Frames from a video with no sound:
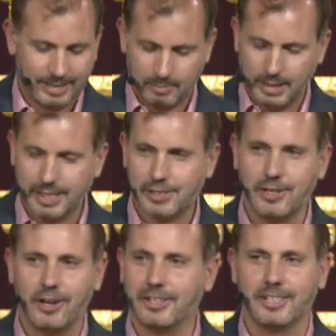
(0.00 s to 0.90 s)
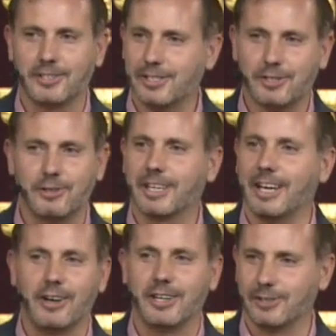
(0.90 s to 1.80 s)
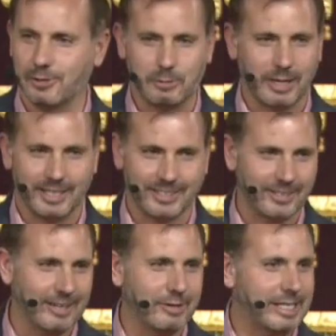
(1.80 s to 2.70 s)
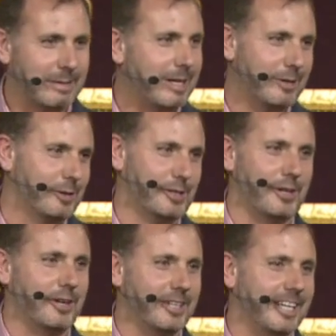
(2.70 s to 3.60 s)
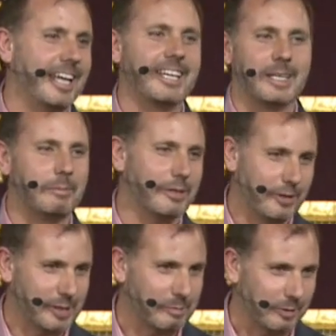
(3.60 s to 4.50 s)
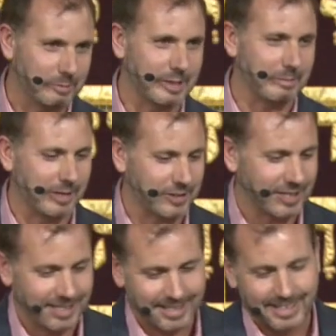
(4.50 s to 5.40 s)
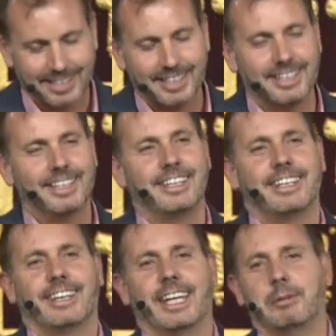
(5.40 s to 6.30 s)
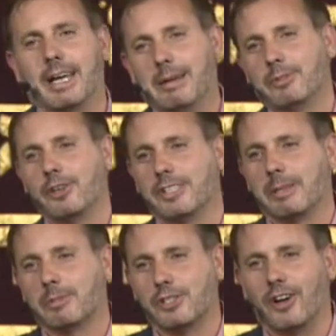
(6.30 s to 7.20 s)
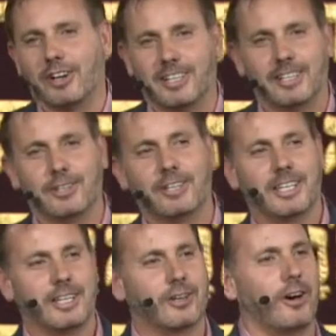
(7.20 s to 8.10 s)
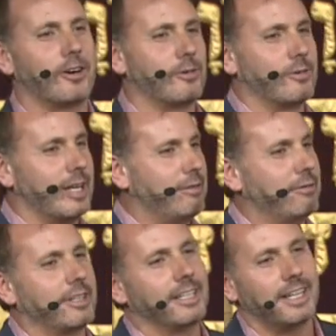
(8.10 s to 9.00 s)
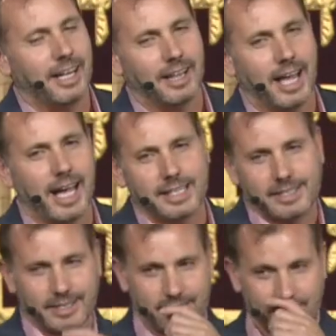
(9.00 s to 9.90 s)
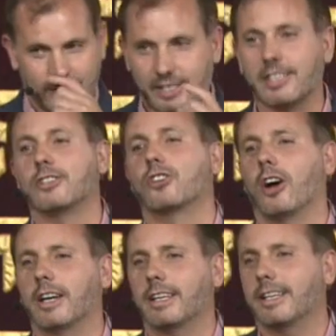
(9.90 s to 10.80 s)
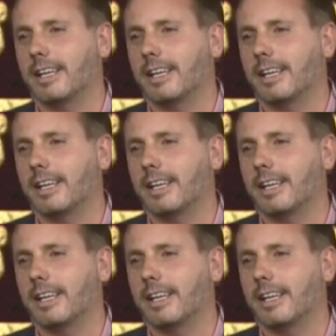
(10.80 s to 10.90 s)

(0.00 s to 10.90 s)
Me and snorkeling just don't get on too well. You know, every time I go snorkeling, I end up in hospital pretty much. Anyway, I'm doing some snorkeling, looking at the coral reef and a lat and just enjoying it.